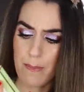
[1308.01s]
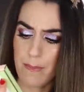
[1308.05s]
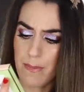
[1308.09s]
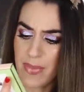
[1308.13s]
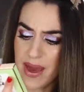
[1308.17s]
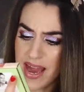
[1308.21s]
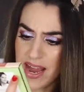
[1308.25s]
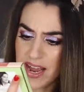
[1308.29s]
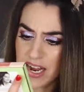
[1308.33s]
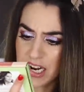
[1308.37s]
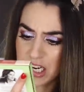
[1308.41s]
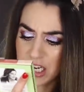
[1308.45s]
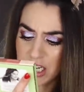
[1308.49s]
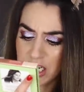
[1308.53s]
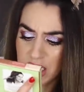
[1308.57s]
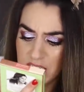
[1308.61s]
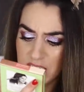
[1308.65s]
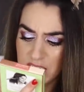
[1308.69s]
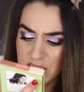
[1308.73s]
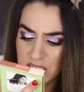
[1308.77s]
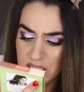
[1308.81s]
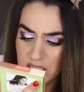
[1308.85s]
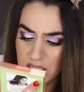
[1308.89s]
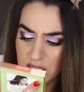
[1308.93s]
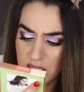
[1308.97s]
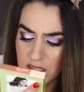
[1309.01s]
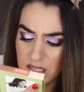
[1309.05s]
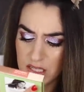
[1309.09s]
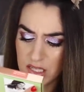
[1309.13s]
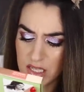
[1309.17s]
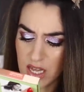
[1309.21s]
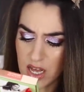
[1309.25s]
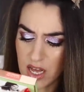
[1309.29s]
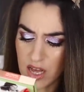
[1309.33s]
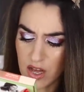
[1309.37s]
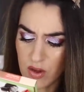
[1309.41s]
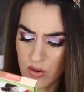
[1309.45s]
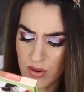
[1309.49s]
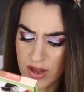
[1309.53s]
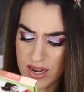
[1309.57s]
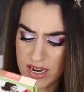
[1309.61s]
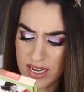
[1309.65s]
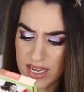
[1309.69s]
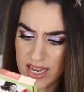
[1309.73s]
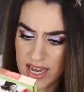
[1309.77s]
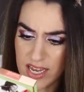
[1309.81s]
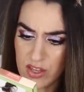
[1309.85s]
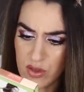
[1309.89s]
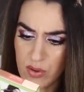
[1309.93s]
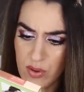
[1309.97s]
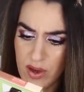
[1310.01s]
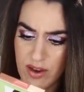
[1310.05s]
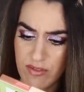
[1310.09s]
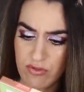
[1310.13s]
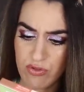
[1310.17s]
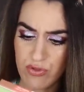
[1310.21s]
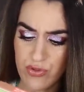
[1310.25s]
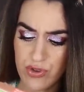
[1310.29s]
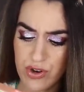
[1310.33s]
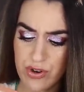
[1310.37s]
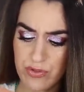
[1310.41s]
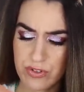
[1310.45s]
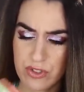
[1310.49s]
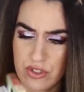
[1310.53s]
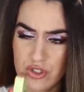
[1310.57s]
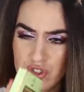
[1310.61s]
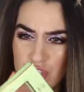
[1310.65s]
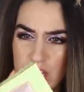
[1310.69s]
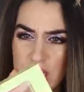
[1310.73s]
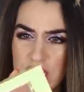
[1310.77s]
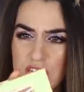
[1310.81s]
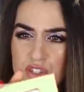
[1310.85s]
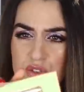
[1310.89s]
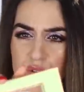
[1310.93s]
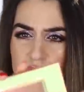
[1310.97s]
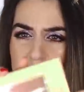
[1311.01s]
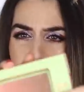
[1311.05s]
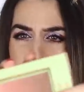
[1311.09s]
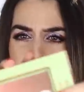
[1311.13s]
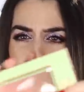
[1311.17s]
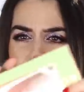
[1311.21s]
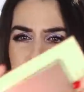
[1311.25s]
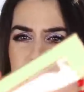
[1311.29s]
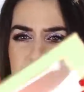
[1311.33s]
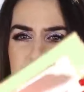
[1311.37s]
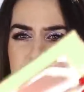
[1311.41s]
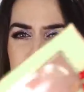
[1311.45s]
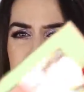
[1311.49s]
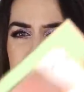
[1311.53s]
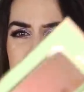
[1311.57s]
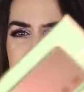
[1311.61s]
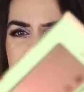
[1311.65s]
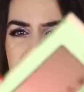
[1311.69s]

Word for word: Bear Glow, and again, you have three different shades. You can mix them